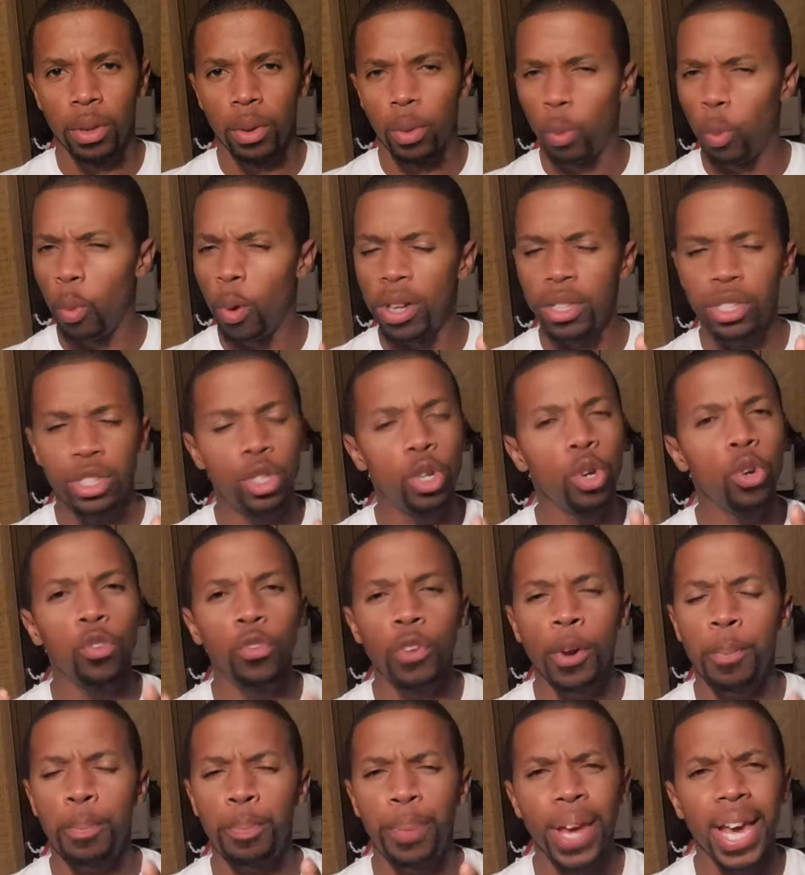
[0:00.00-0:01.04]
once you've
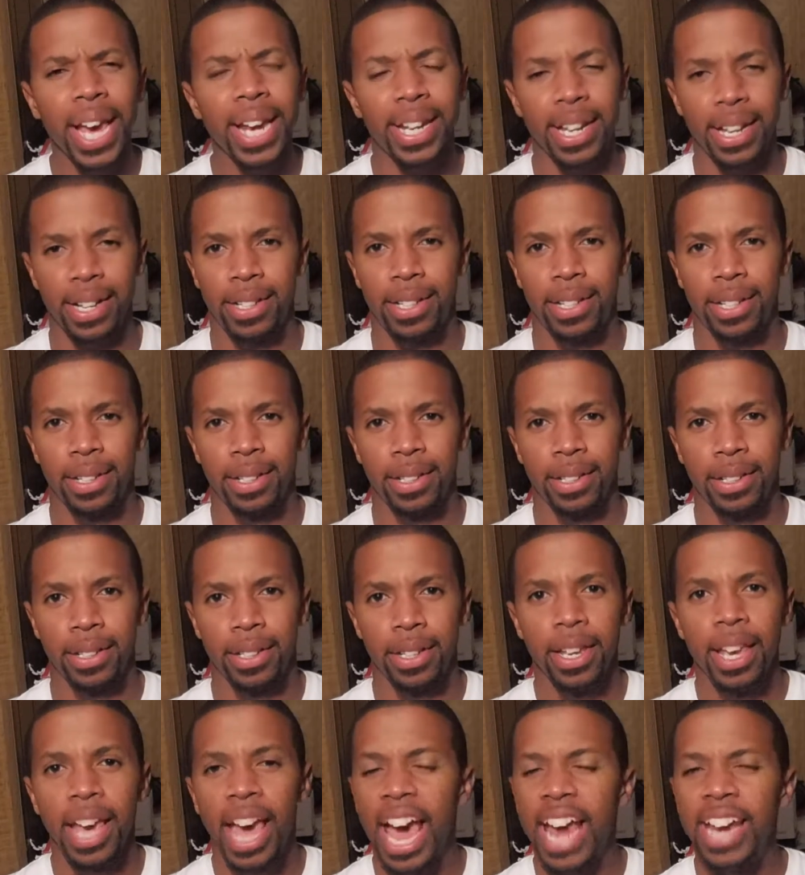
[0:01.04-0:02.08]
repented,
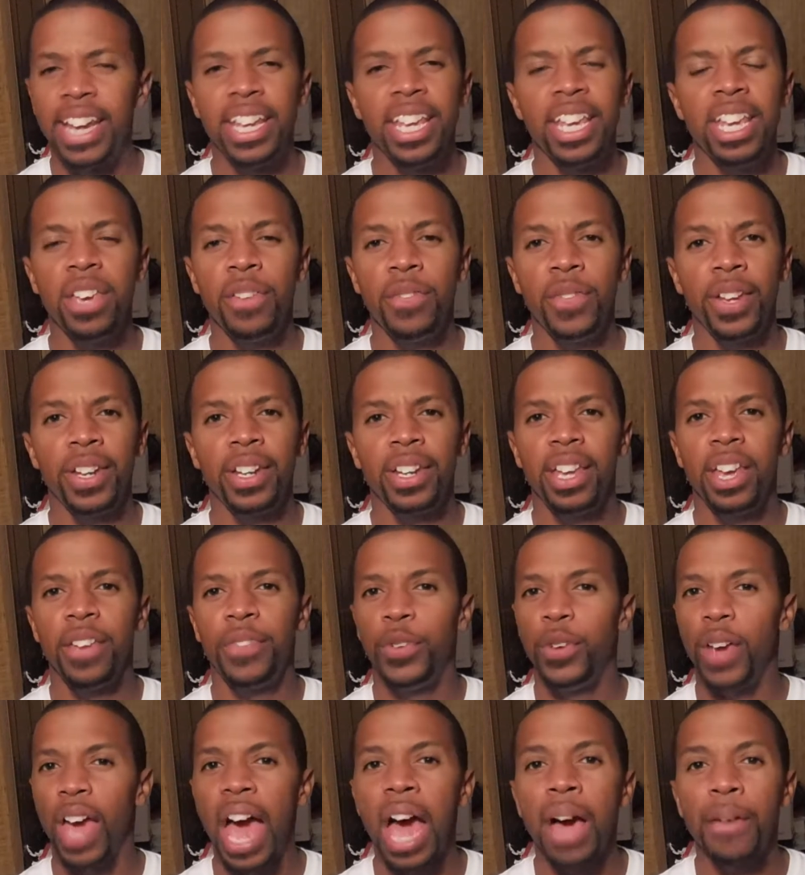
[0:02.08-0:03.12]
and even if
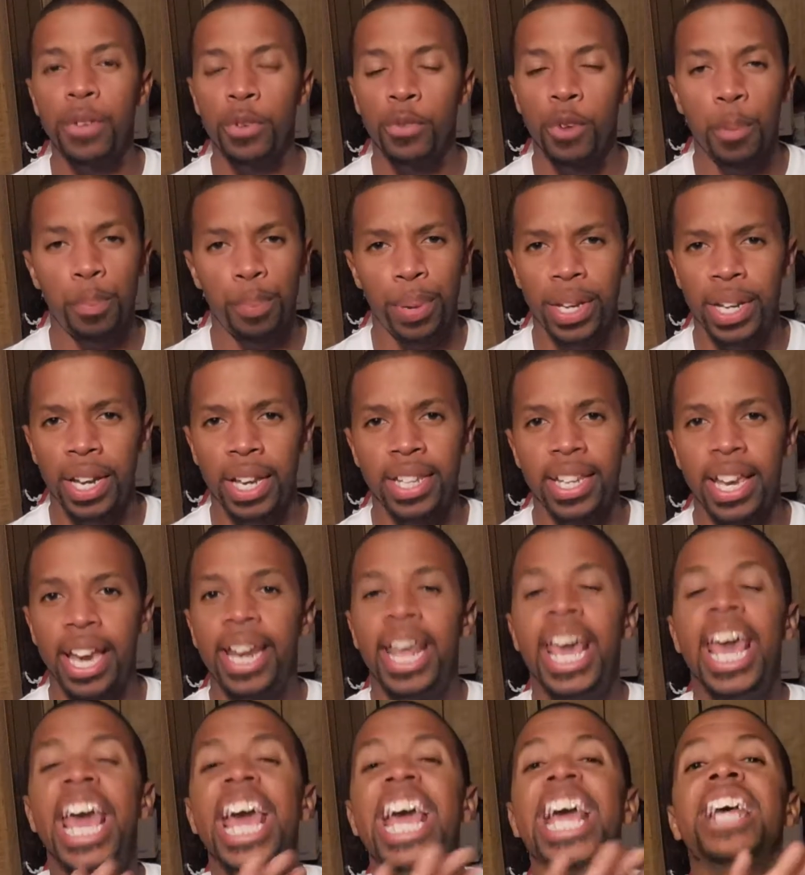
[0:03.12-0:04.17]
you haven't repented yet,
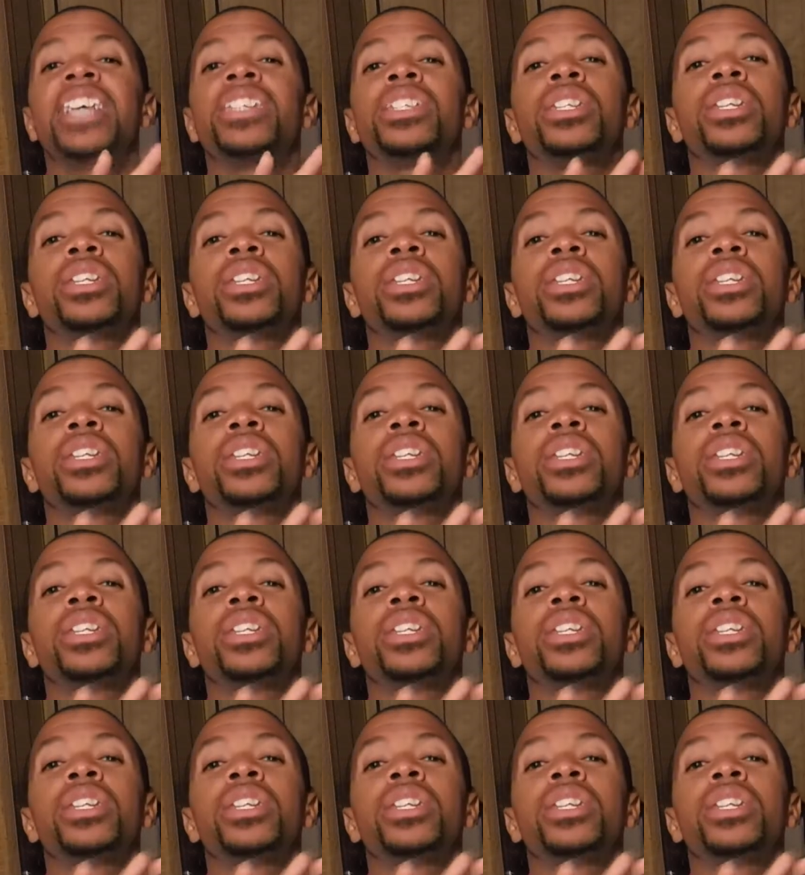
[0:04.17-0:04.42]
his